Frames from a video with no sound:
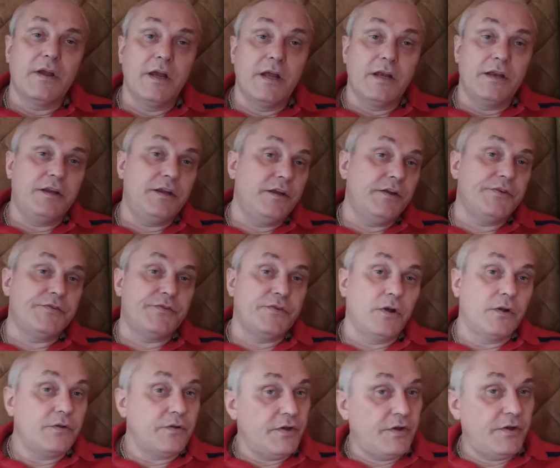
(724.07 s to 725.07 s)
And he is
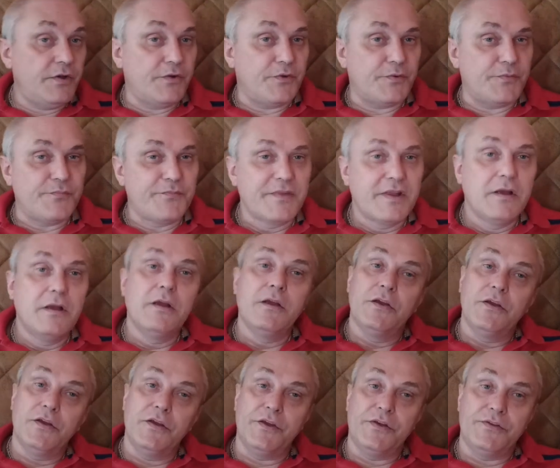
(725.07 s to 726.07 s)
not Hindu.
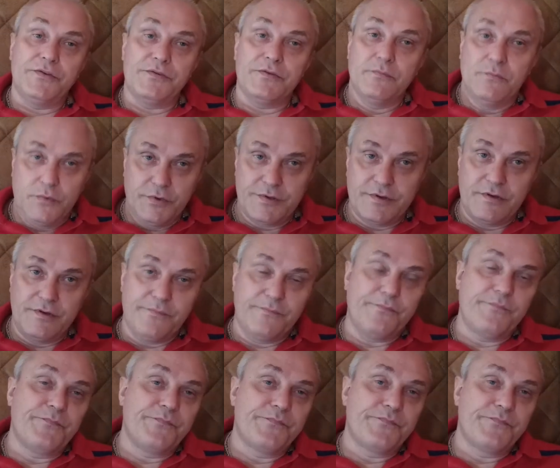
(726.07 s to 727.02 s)
He is Muslim.